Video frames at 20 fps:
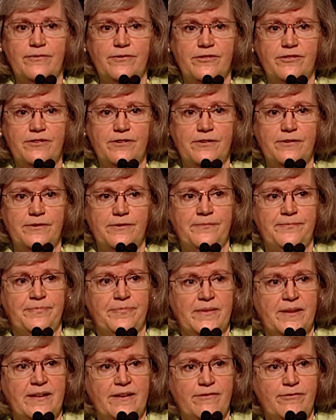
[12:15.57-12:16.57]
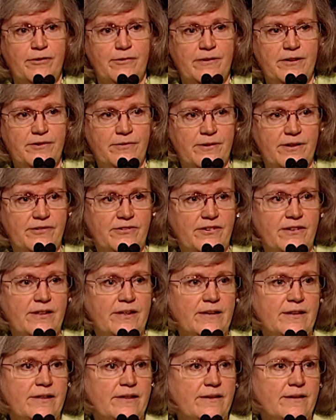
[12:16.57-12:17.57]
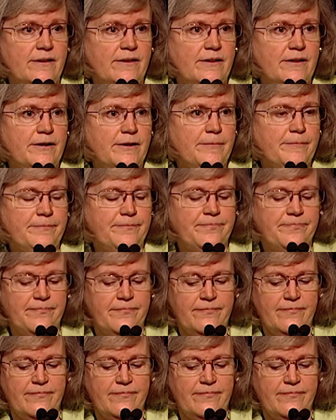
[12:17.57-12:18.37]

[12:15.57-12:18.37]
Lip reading: So if you're interested in it,